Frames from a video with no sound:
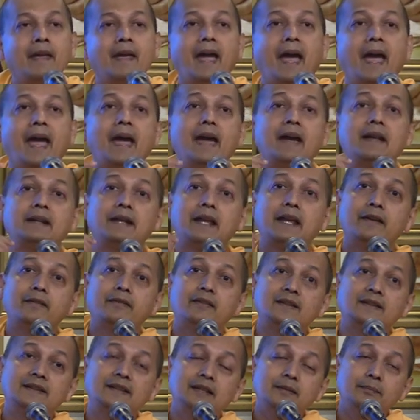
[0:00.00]
And
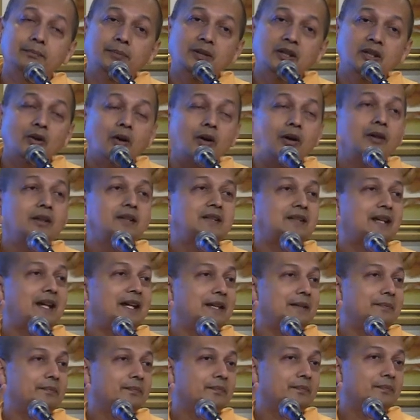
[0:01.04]
everything beyond
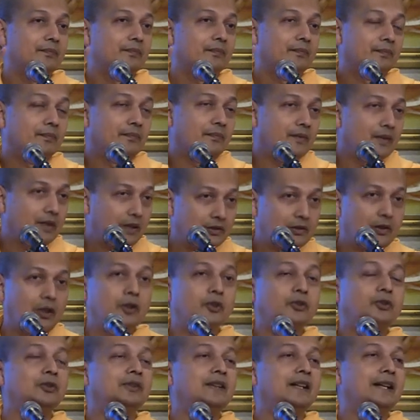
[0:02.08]
time is
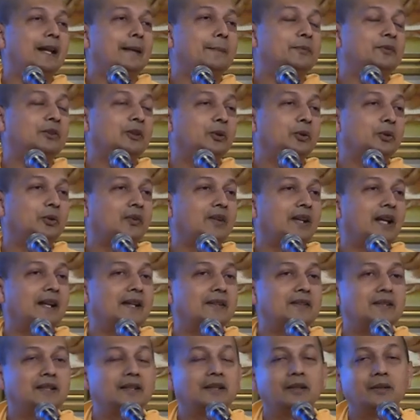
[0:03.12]
also that absolute
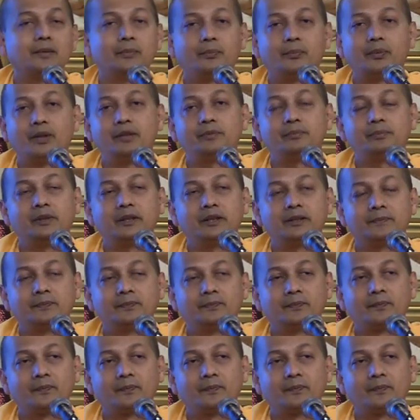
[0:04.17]
reality, Brahman.